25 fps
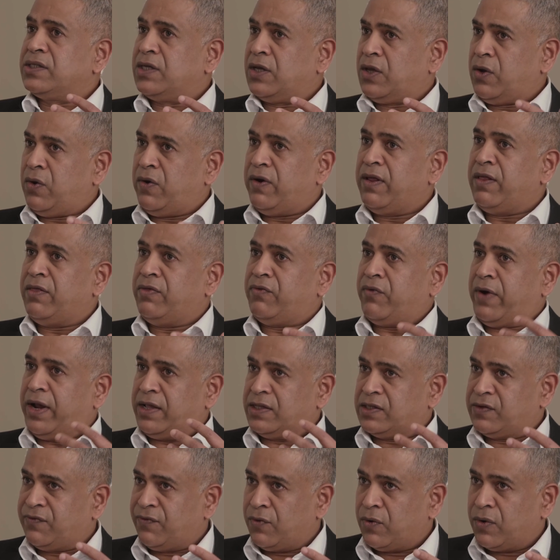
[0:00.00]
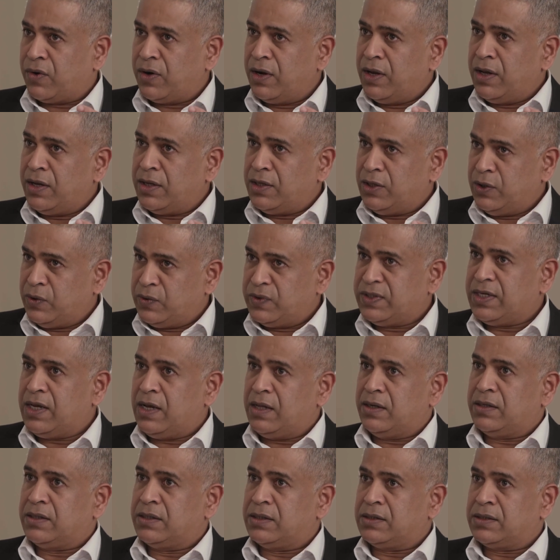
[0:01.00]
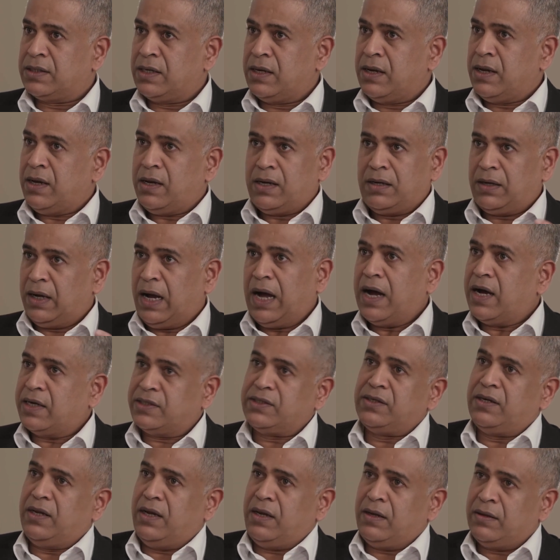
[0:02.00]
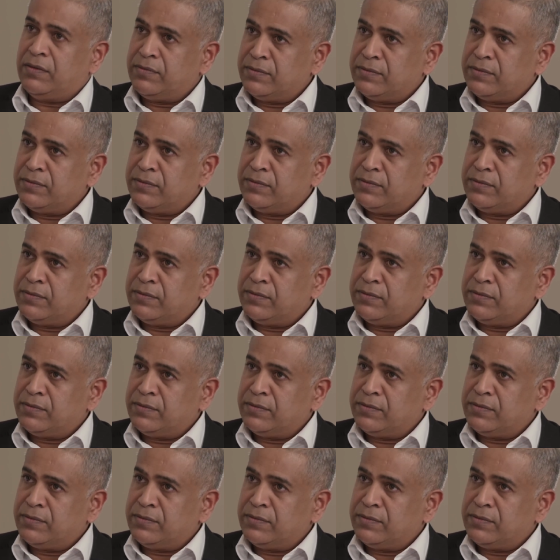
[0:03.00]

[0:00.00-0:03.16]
security threats for New Zealand are today?